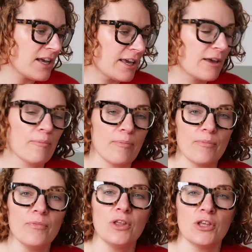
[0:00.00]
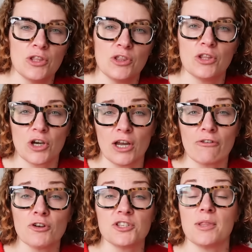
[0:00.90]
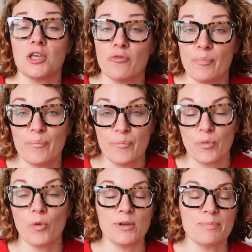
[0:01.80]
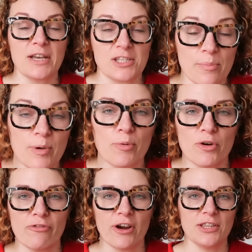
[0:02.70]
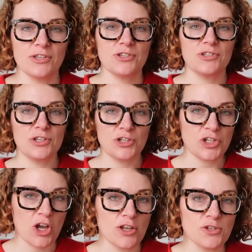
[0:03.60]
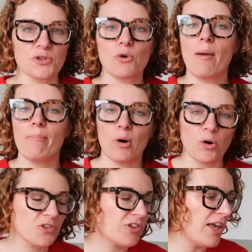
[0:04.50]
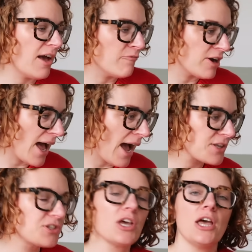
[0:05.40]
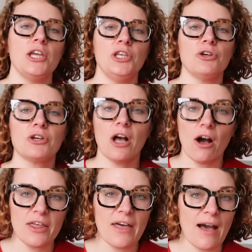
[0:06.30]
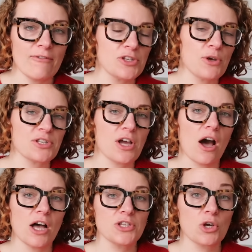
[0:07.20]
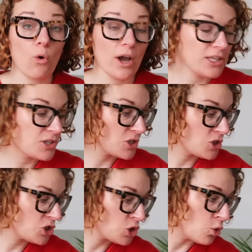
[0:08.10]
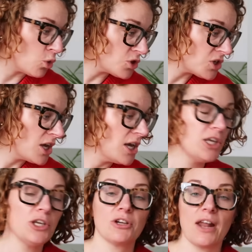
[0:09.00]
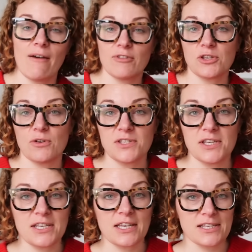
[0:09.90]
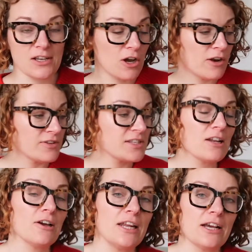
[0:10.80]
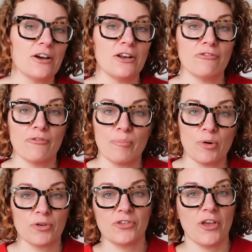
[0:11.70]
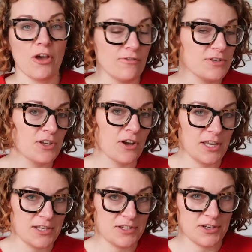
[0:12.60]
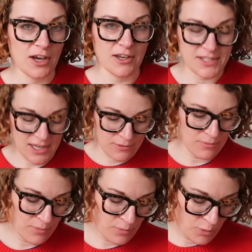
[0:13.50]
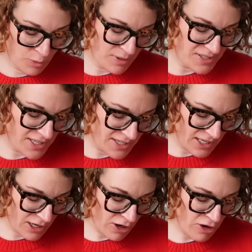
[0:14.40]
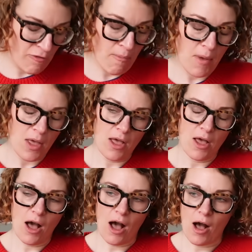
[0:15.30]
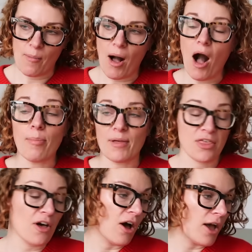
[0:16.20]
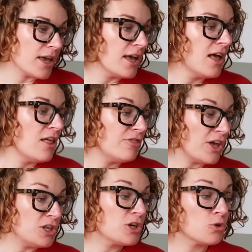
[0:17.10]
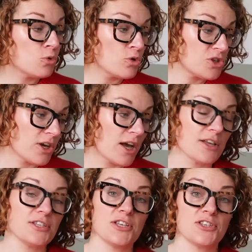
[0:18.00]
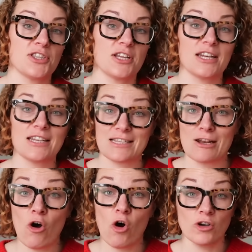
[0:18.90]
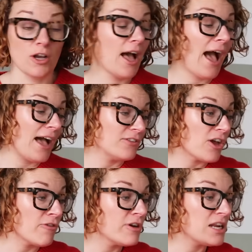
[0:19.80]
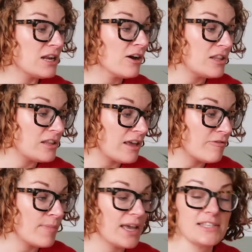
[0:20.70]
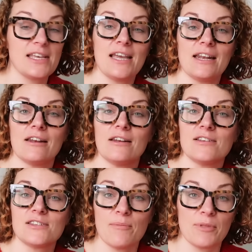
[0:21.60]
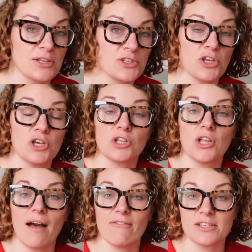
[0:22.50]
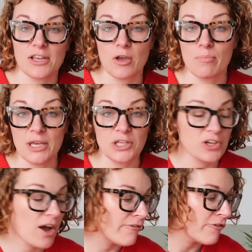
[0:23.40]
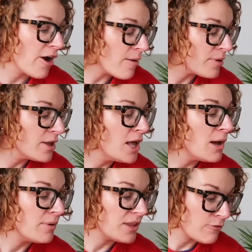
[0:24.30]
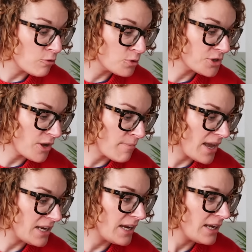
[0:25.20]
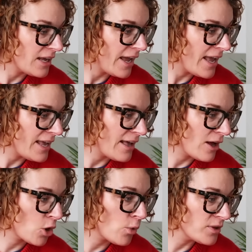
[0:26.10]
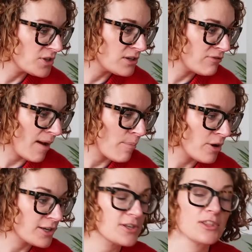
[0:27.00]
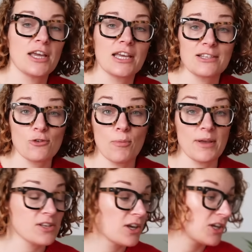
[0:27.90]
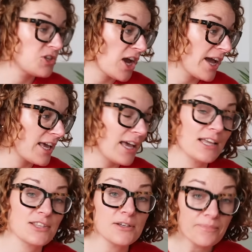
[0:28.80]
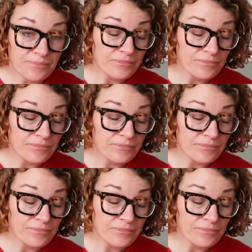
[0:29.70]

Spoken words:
is like the kind of concept that you've almost picked up your boyfriend's shirt, so it's quite boxy and relaxed. You can either have it so it's cut quite short, you can have it so it's sitting as kind of a slightly kind of boxy, oversized, I said would be sitting kind of upper thigh, then you can also cut it so that it is long. And I really like that they've made it in something so you can have it as like a beach cover up, but they've also made it in a quilted fabric so that it's almost like a jacket.